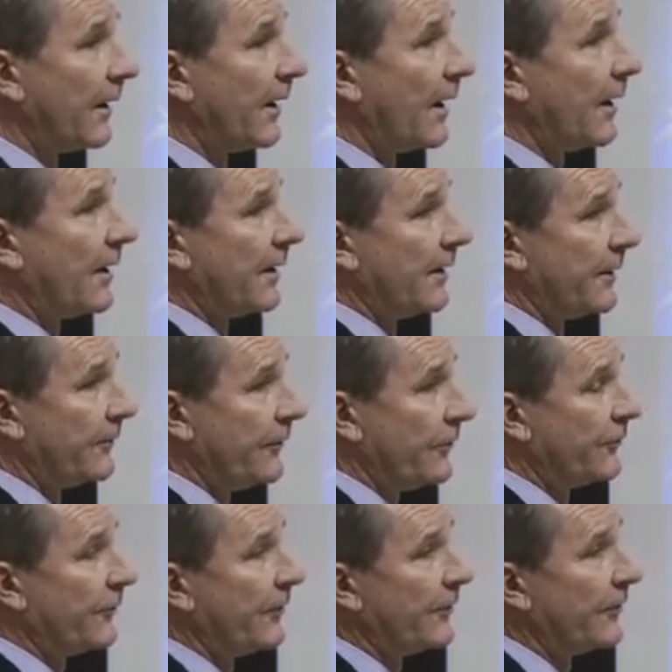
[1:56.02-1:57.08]
uh, your
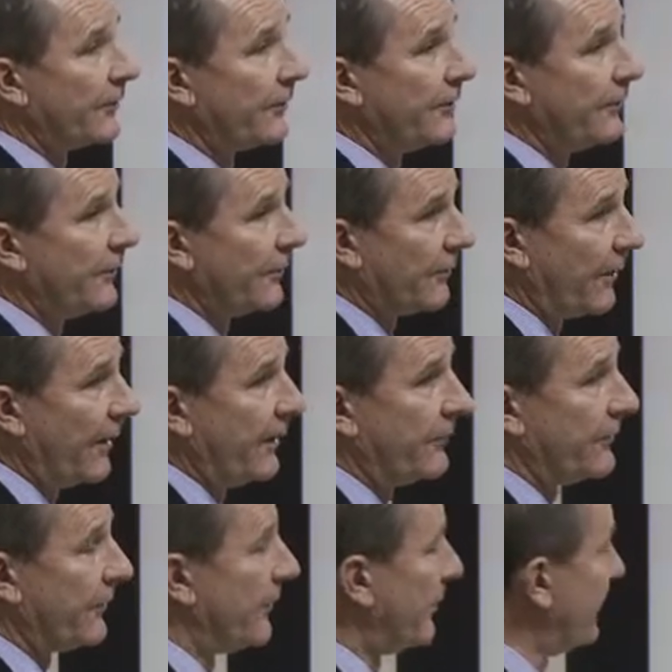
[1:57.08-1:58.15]
children, your
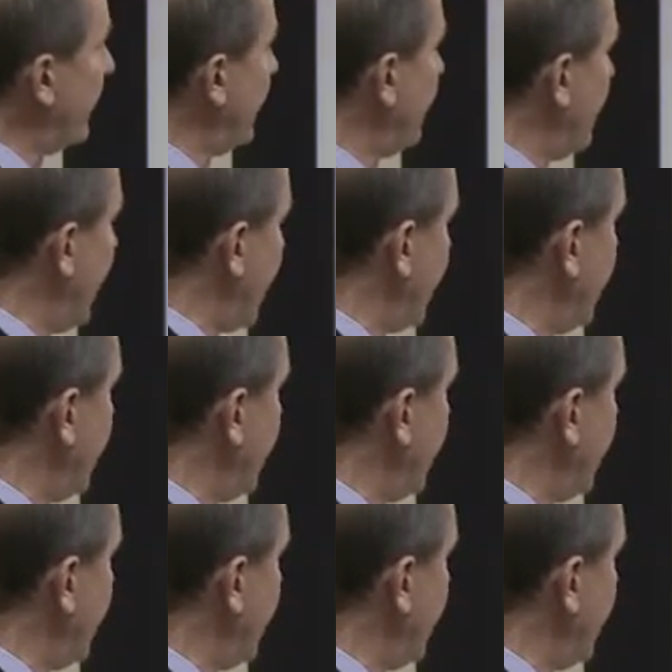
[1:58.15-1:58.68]
grandchildren, and my